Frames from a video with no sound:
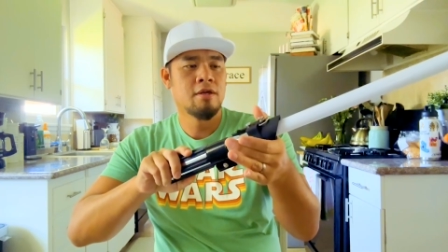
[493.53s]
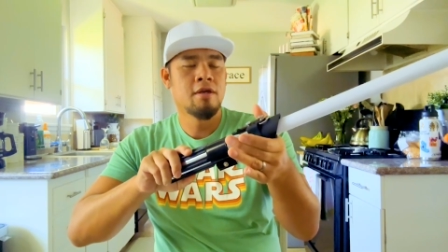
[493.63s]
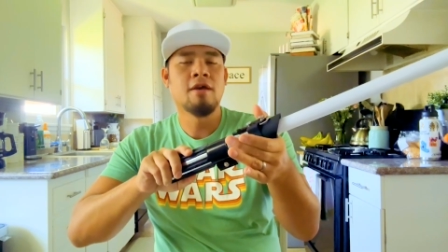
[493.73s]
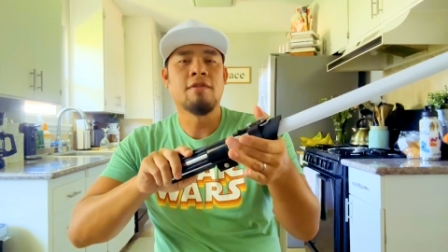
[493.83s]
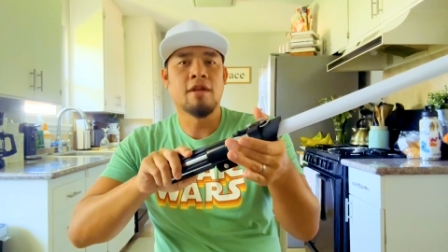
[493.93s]

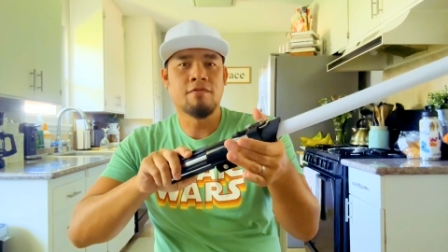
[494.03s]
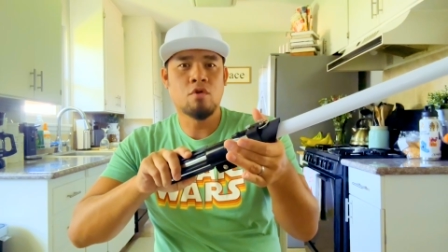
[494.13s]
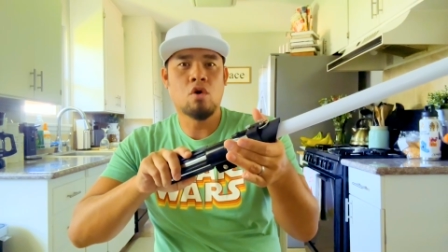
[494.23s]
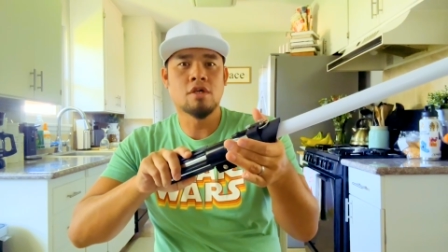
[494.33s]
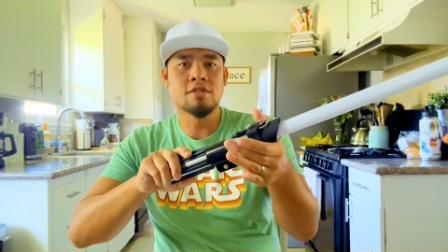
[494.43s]
And then of
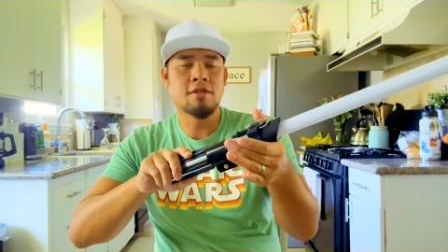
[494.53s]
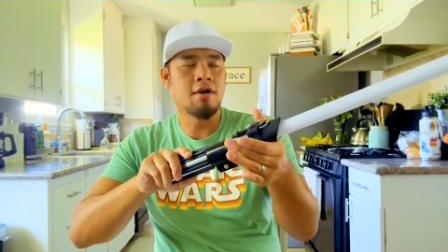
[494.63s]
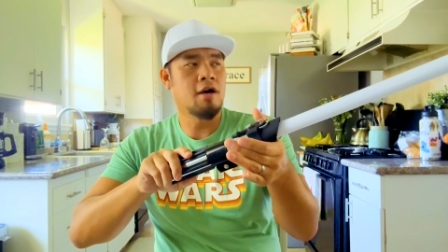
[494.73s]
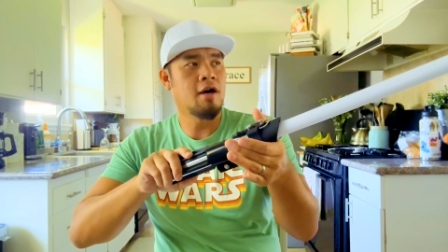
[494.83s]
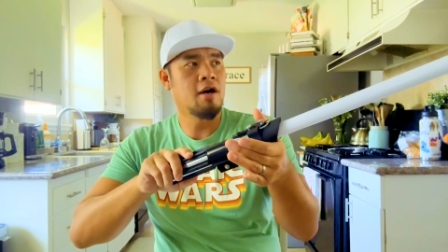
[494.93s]
course
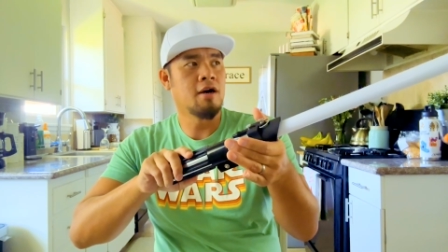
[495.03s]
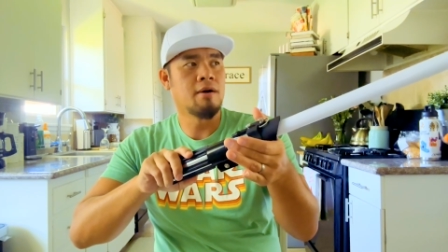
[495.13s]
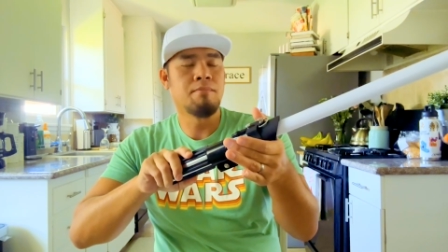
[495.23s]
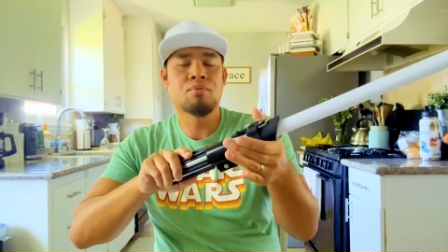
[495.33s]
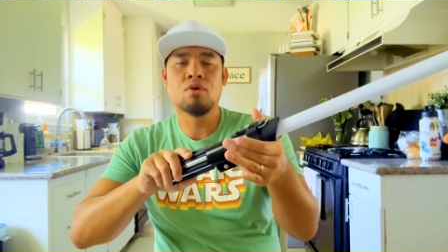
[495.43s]

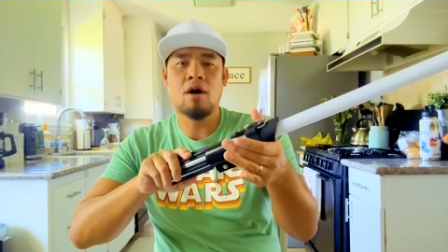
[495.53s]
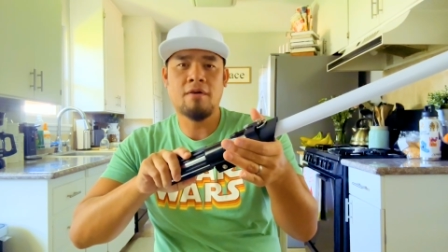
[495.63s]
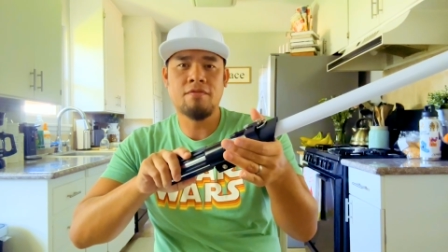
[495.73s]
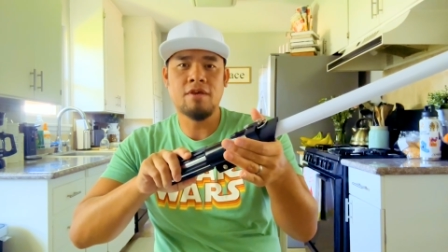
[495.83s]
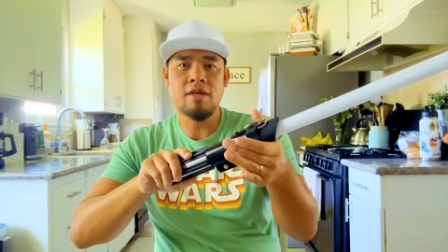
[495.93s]
the
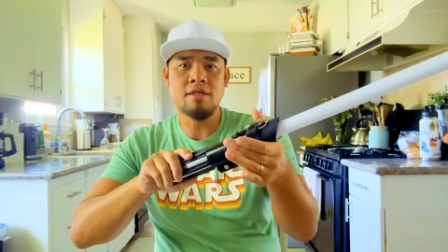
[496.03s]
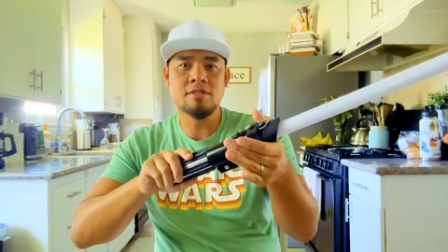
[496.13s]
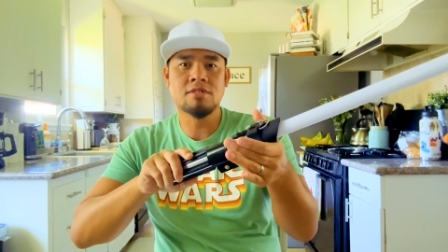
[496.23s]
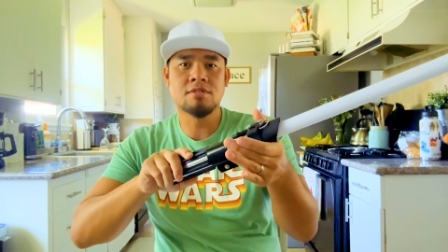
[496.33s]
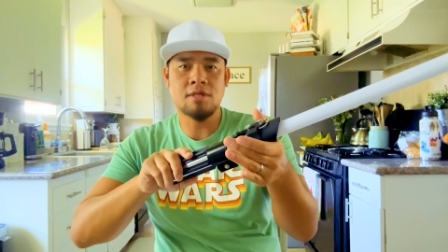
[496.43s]
Proffie
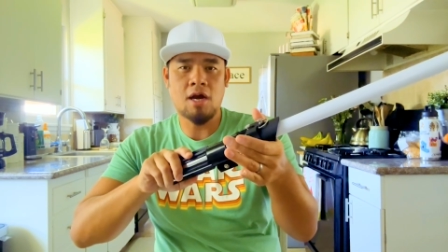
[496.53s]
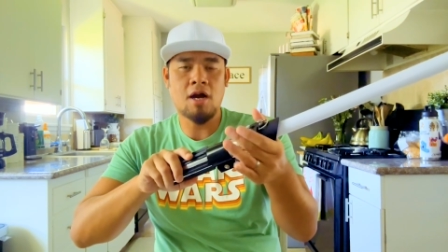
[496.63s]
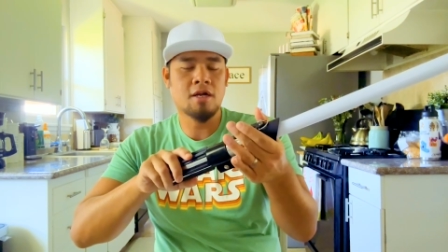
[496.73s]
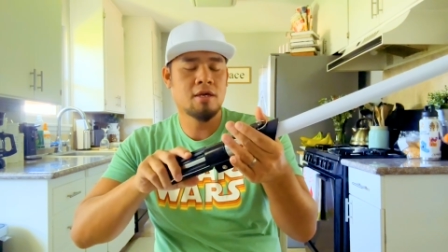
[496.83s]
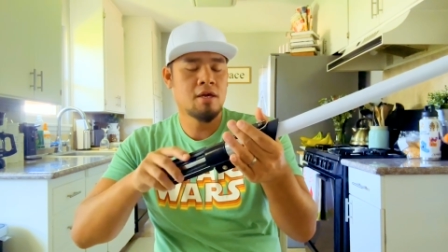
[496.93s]

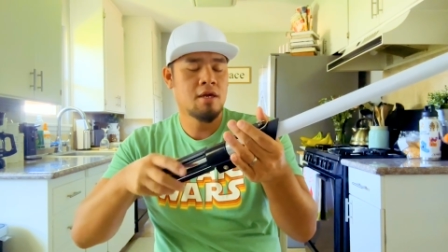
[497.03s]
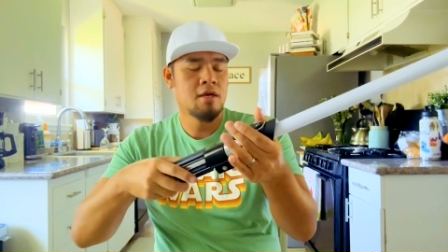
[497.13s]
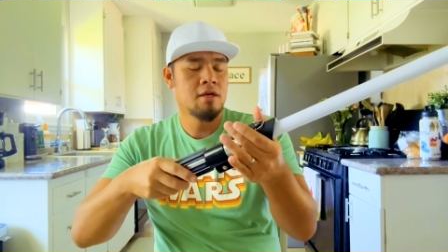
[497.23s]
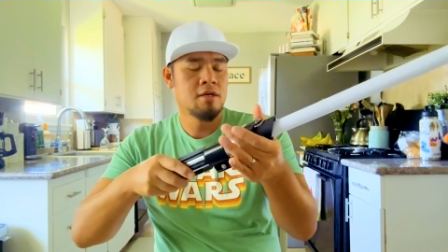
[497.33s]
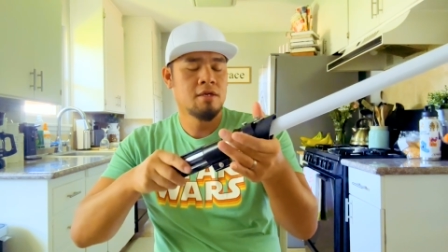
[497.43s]
stock
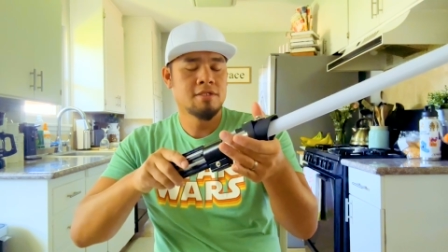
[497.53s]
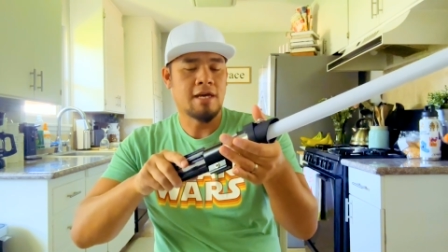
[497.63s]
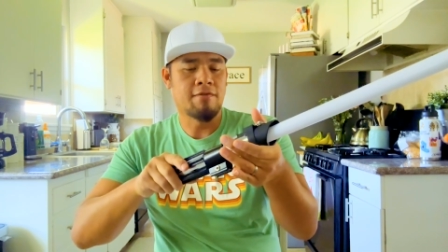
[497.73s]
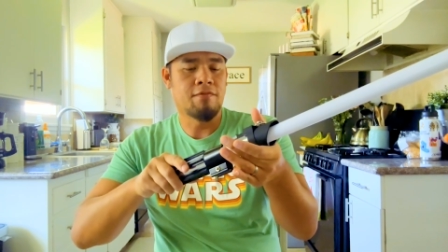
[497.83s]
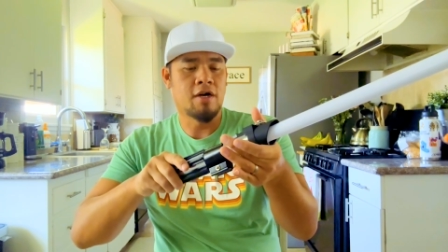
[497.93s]

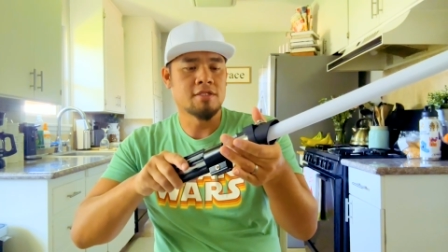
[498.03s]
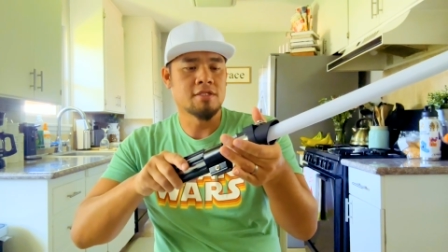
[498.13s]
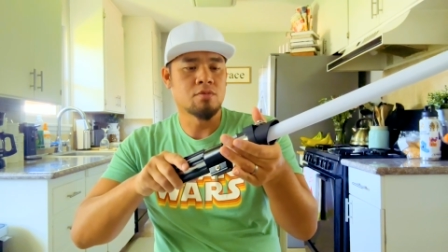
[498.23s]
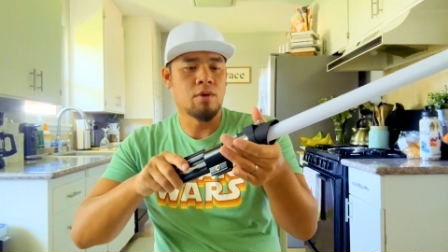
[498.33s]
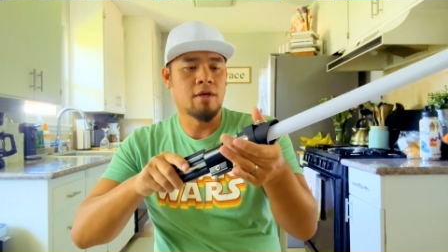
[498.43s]
sound fonts
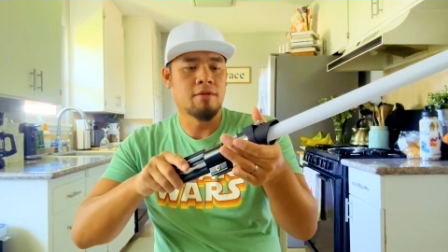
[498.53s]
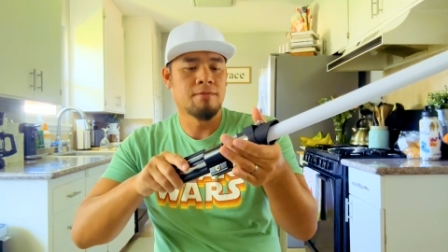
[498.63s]
as well.